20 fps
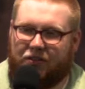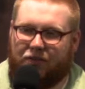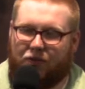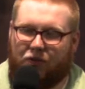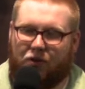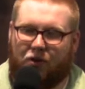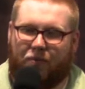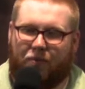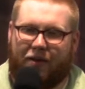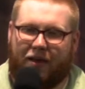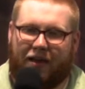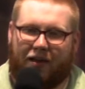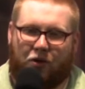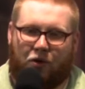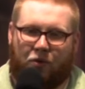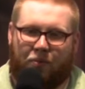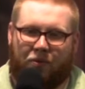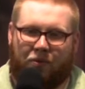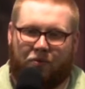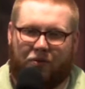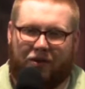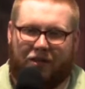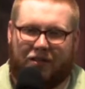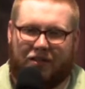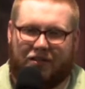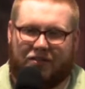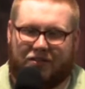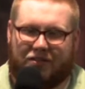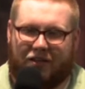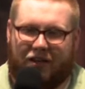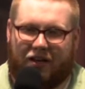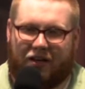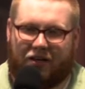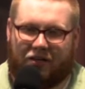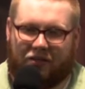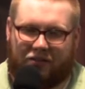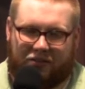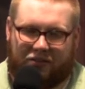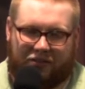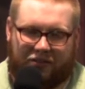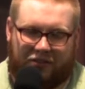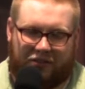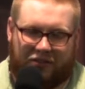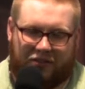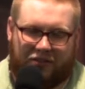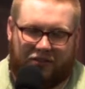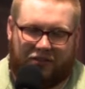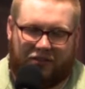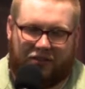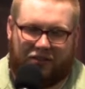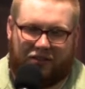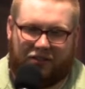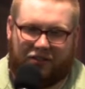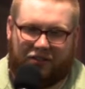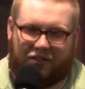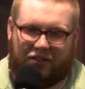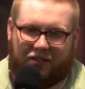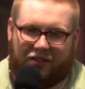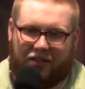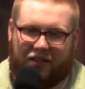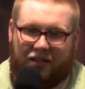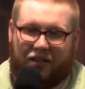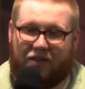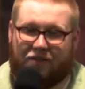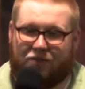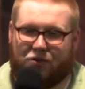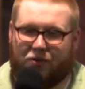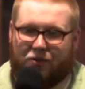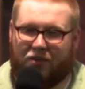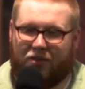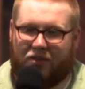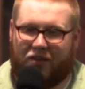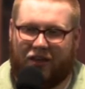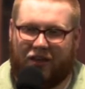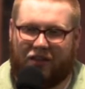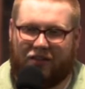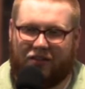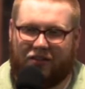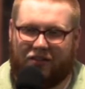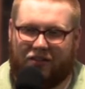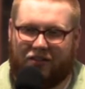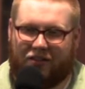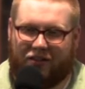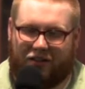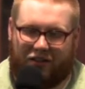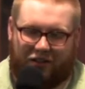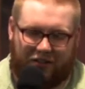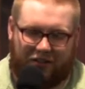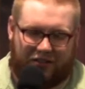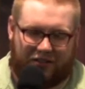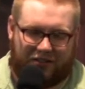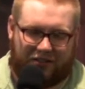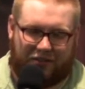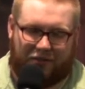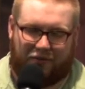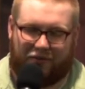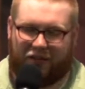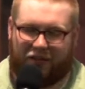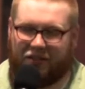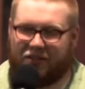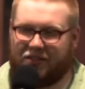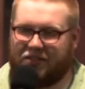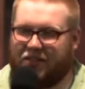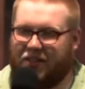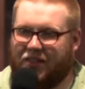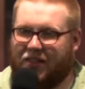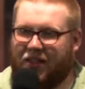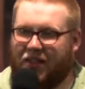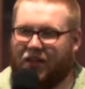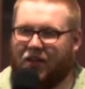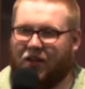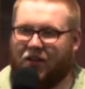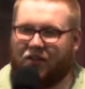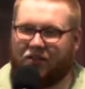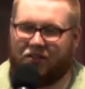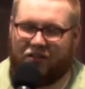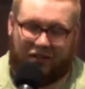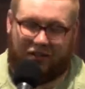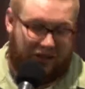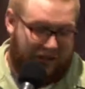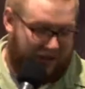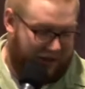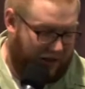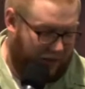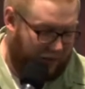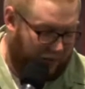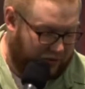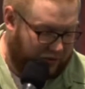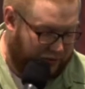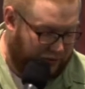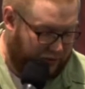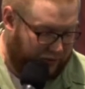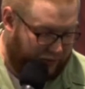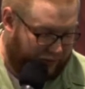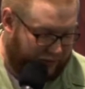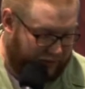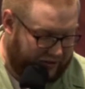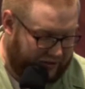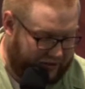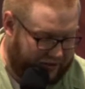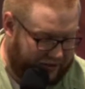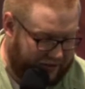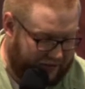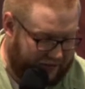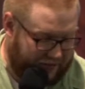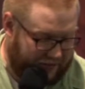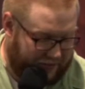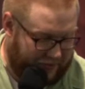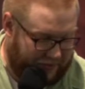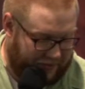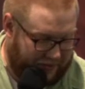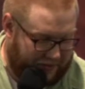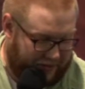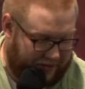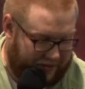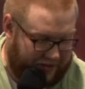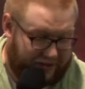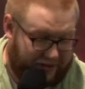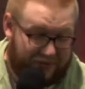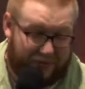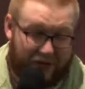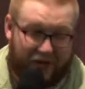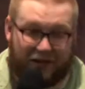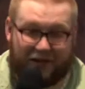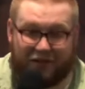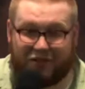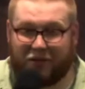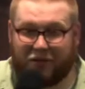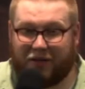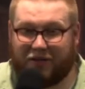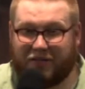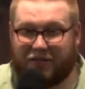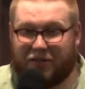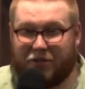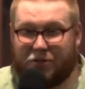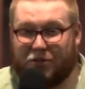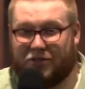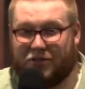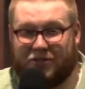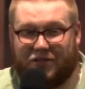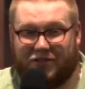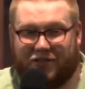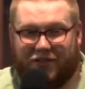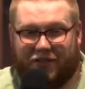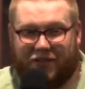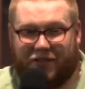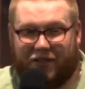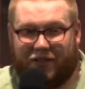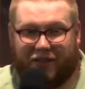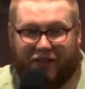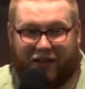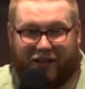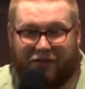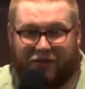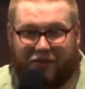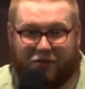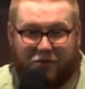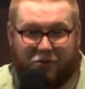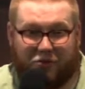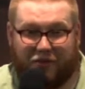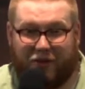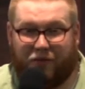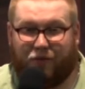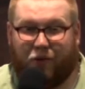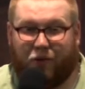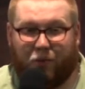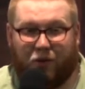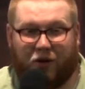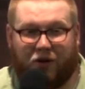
If you go back home and read this later, it gives you a thing, a list of things to think on. And what's beautiful is in these various translations, they use different